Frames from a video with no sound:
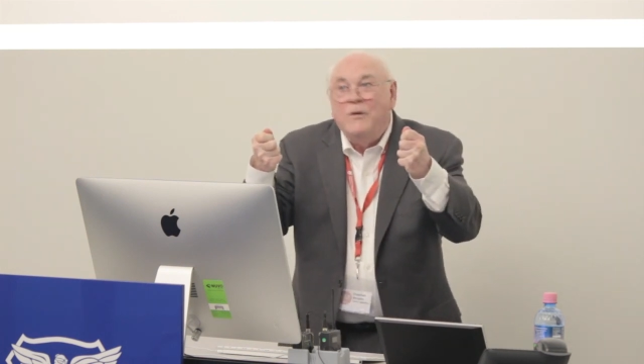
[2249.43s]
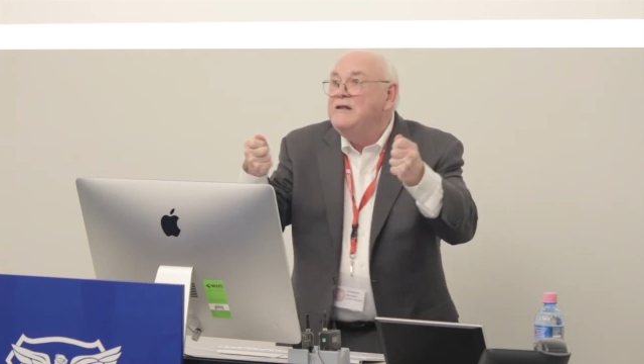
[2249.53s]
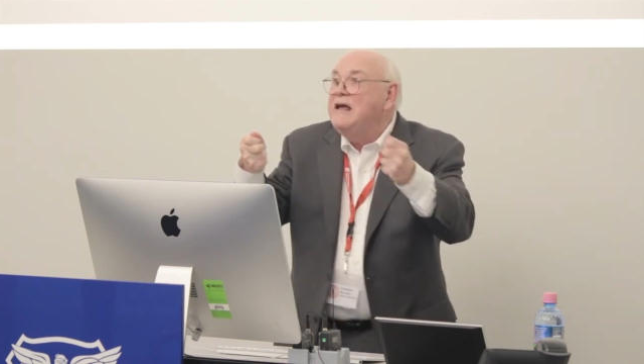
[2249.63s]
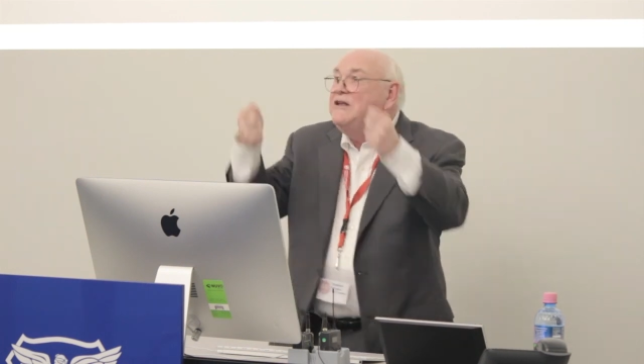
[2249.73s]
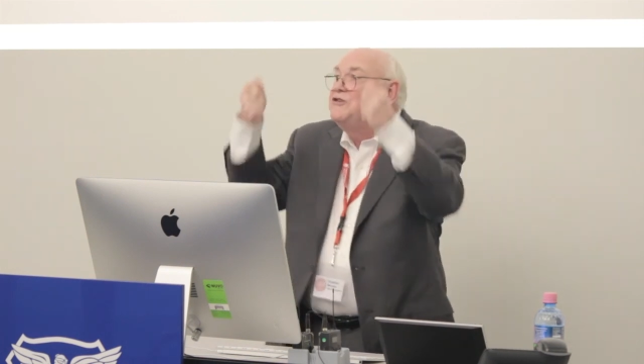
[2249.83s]

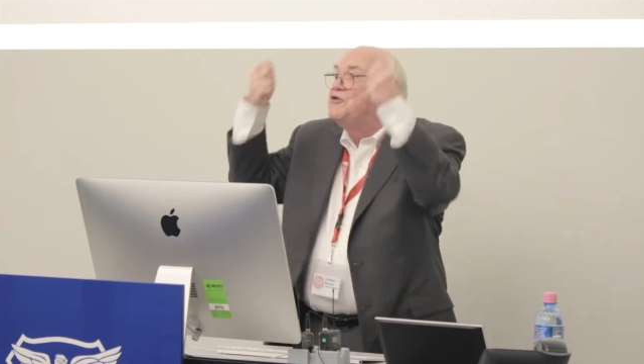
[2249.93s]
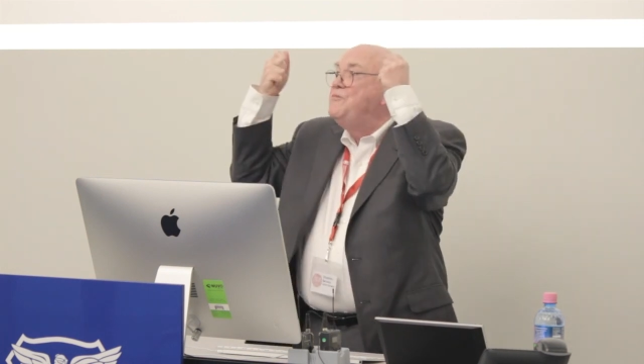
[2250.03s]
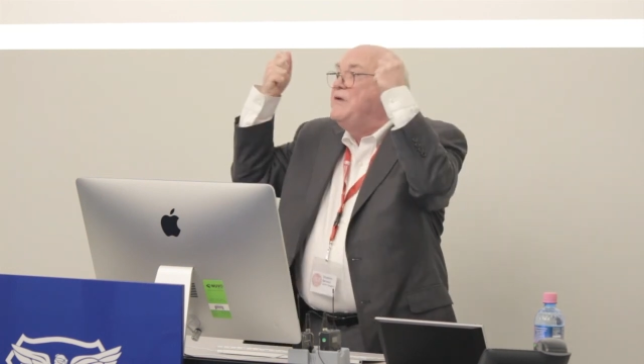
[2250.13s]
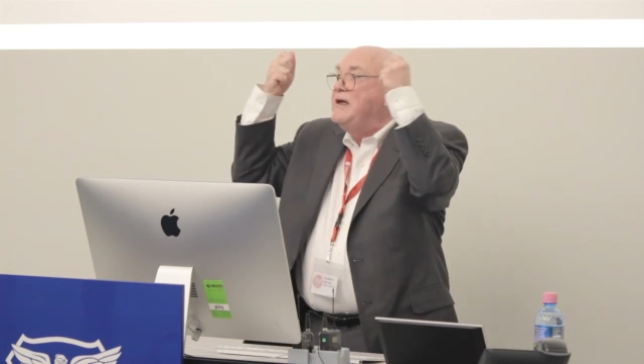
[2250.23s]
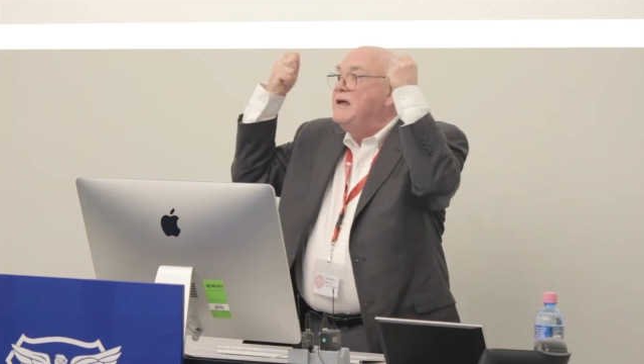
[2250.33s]
We need
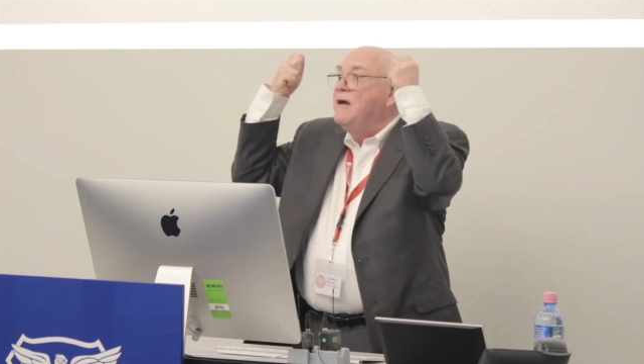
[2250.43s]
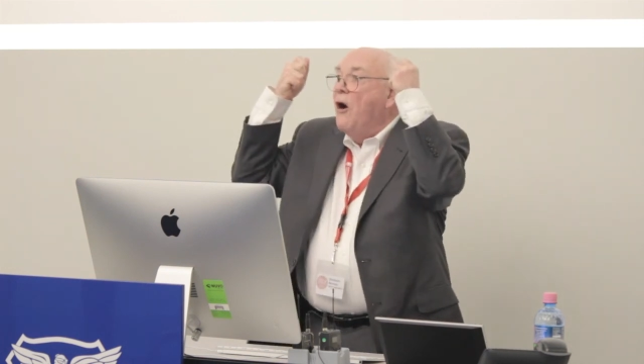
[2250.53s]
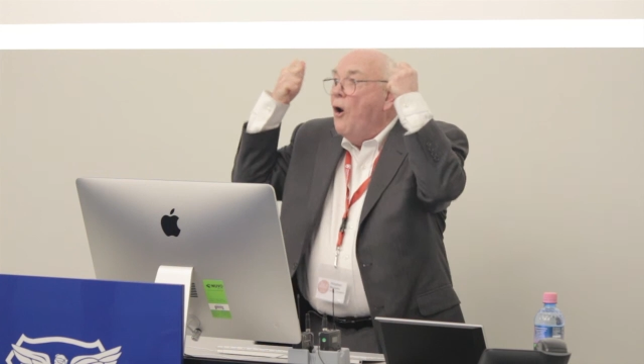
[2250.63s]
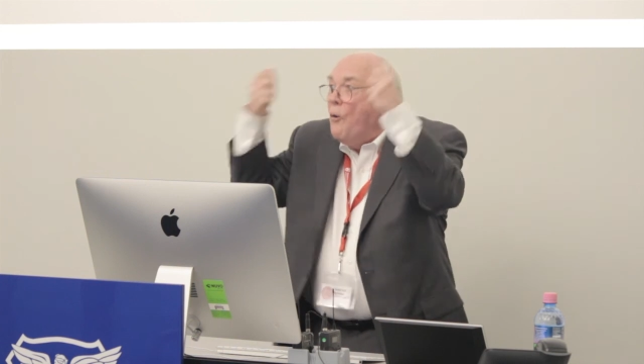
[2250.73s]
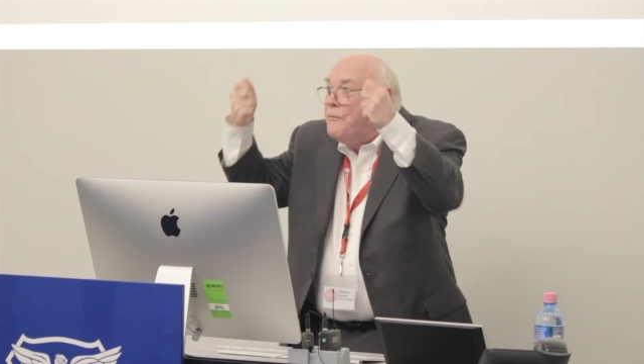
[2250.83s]
to
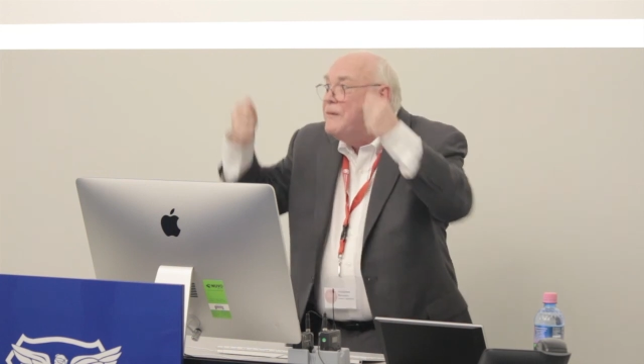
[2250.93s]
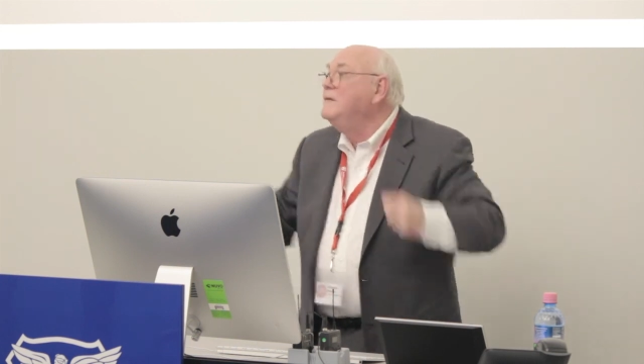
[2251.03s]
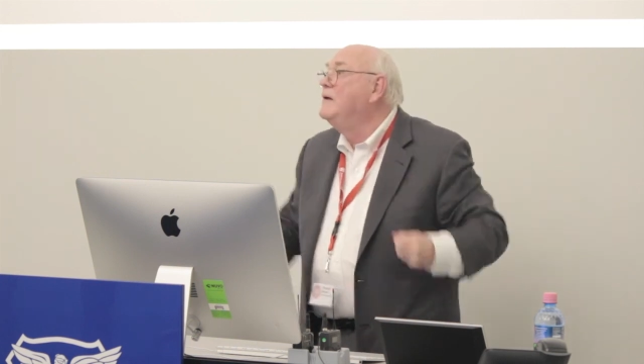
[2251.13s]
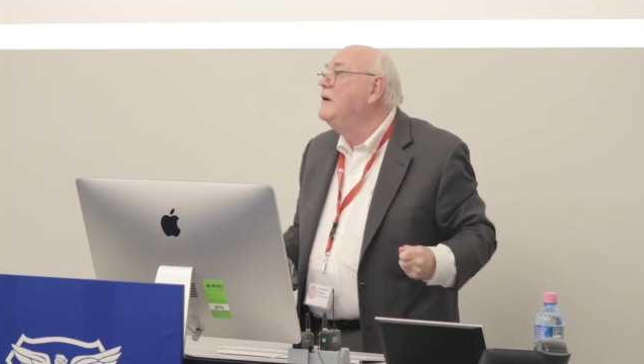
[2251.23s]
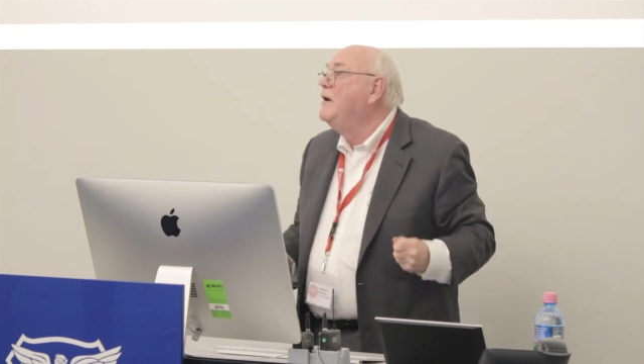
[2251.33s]
be
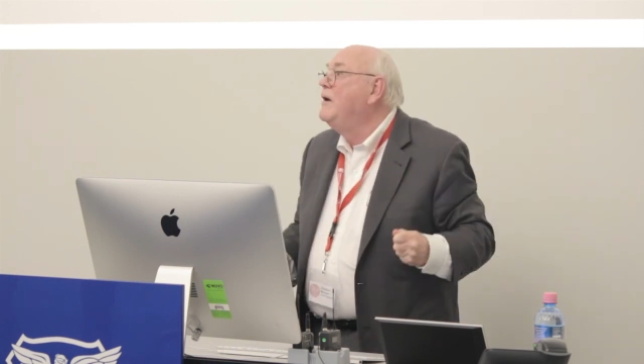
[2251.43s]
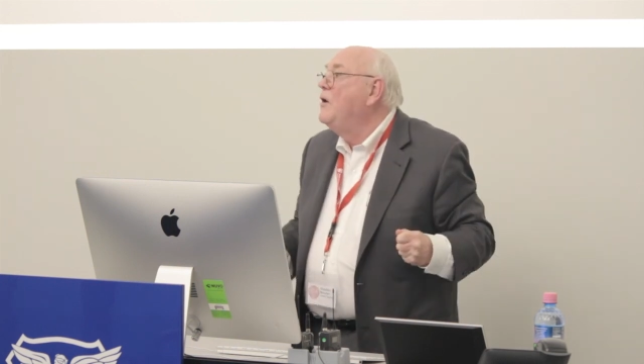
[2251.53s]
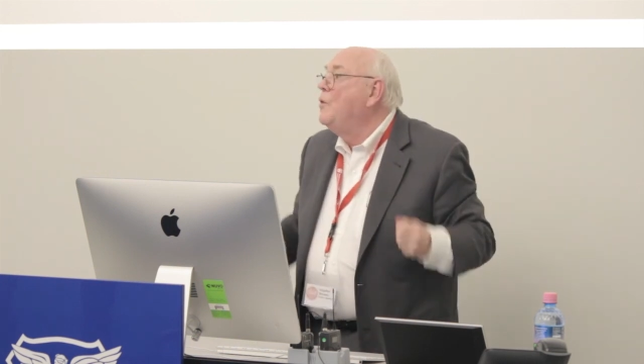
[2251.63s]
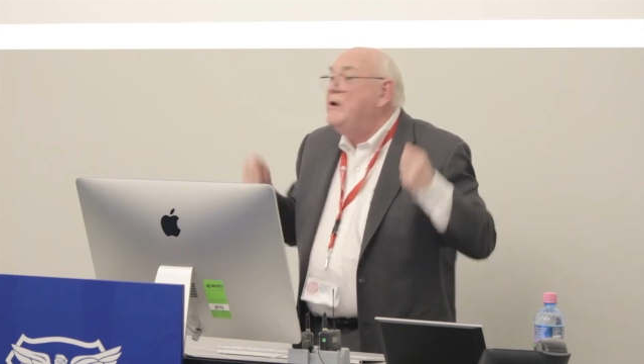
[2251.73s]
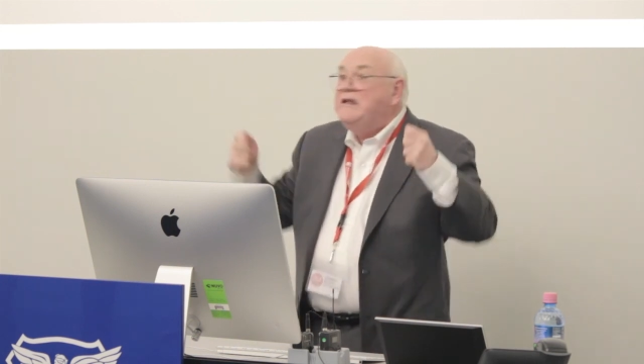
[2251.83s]
open,
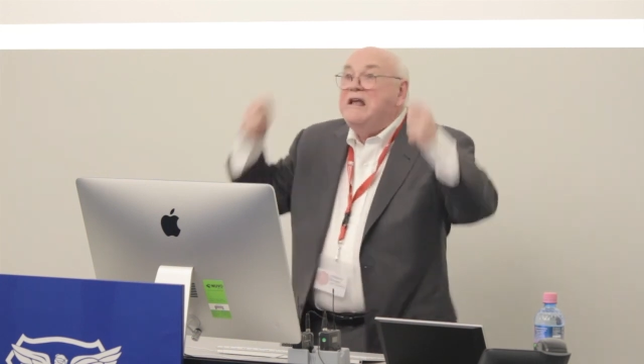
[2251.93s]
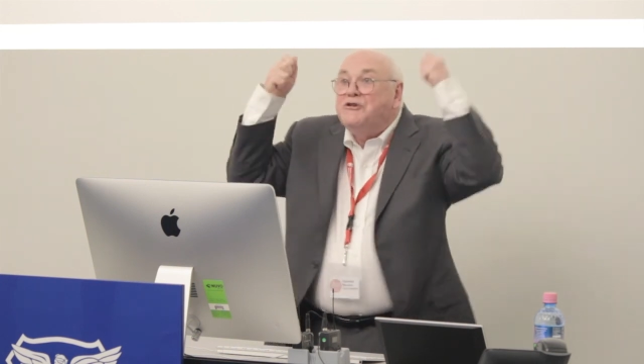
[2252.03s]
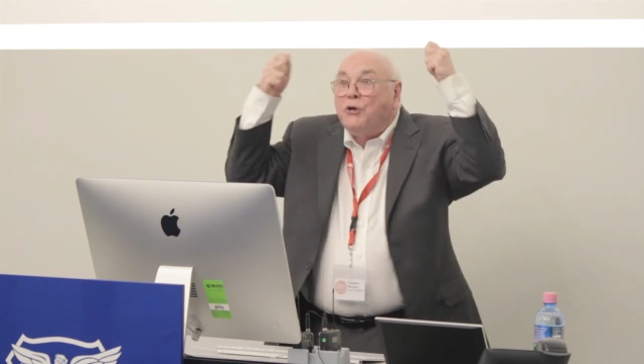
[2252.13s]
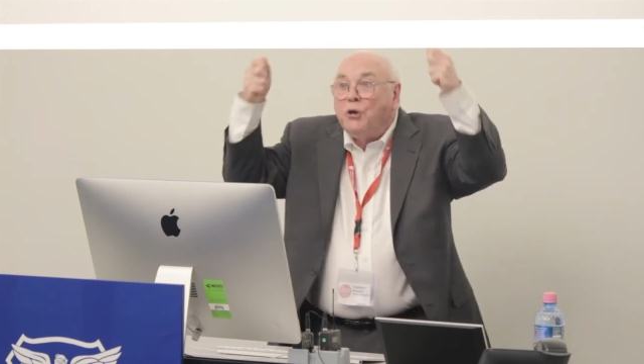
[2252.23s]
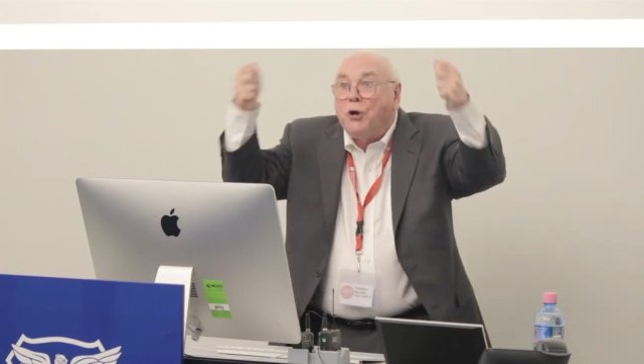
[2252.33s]
we
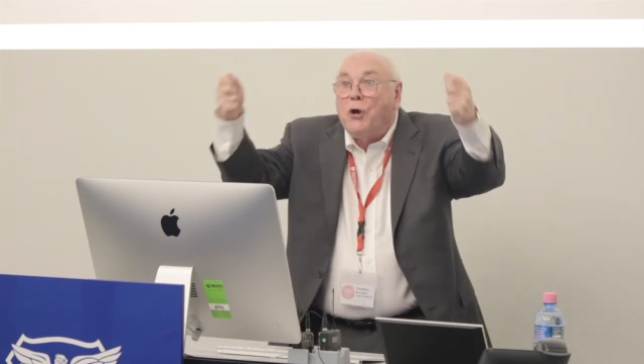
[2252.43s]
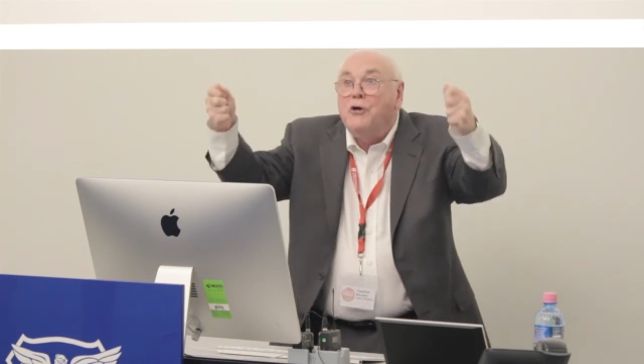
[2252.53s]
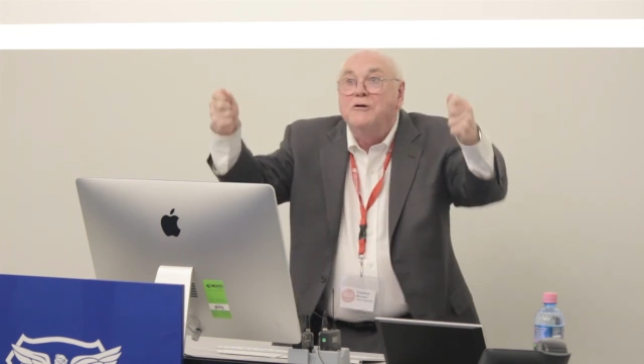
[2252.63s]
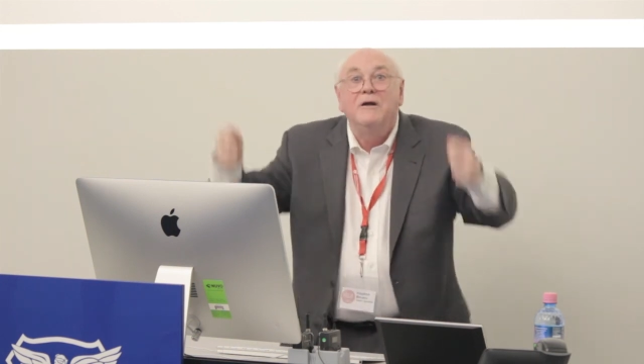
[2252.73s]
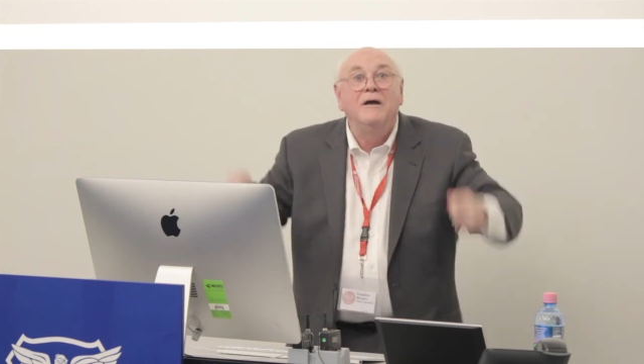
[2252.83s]
need to
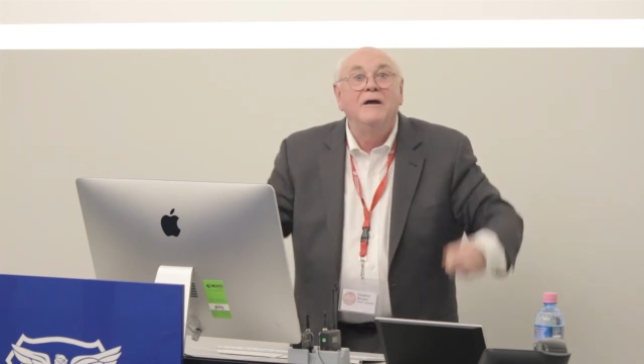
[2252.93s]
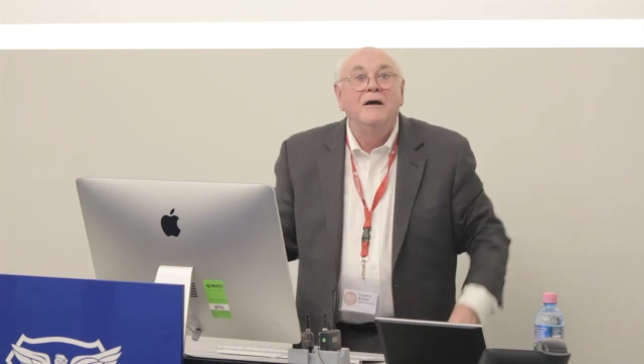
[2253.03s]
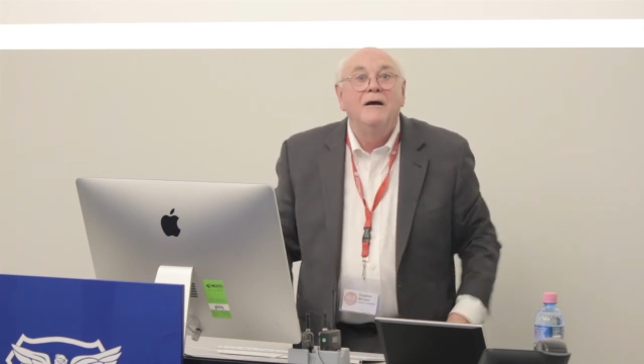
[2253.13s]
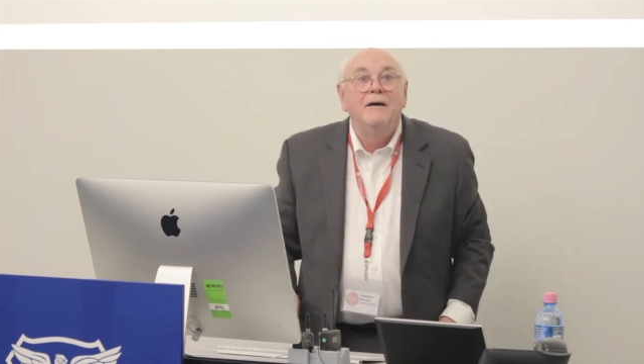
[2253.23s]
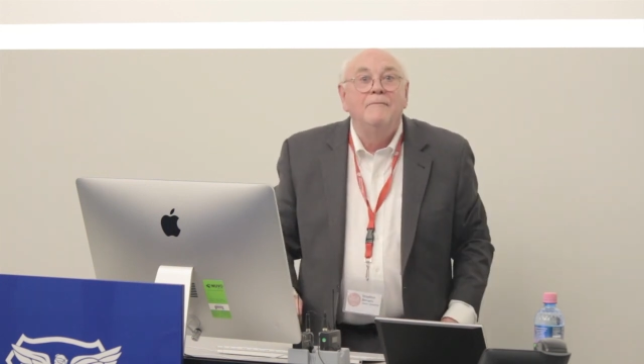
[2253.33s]

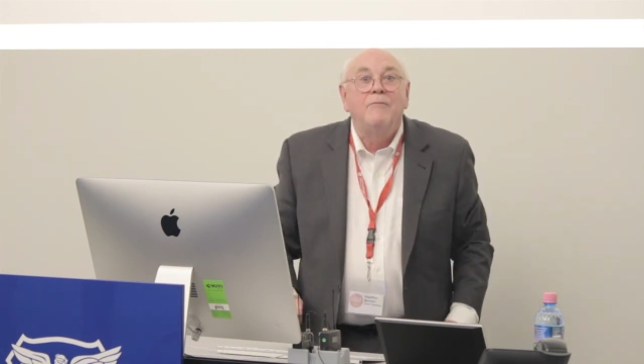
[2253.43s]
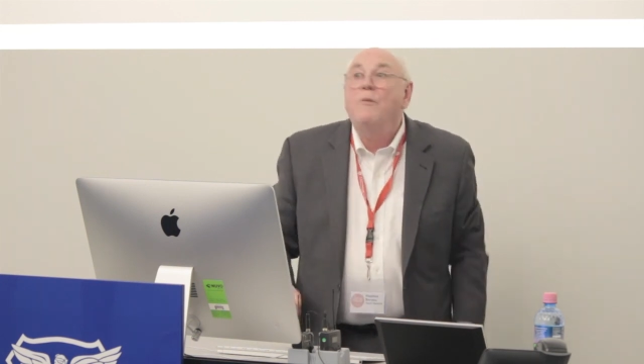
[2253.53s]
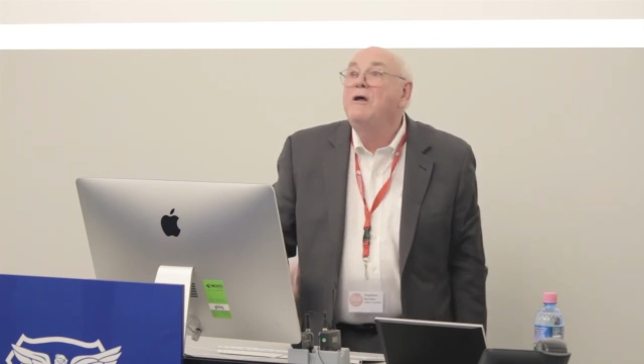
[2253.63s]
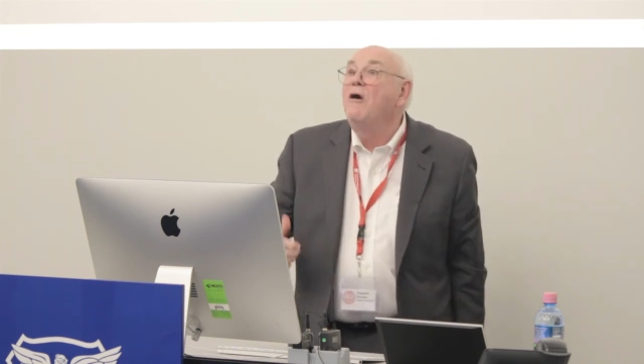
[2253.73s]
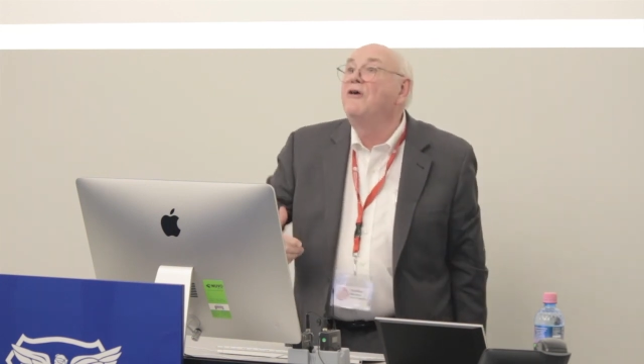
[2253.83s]
learn,
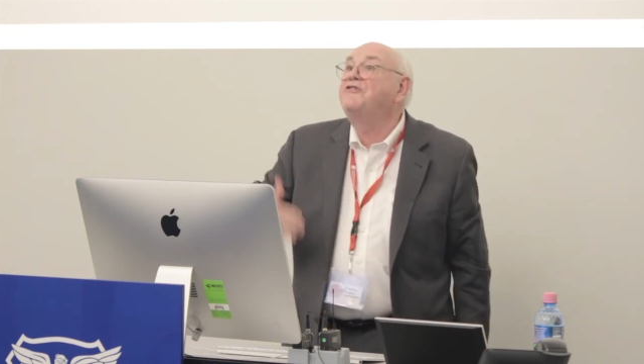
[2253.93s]
but we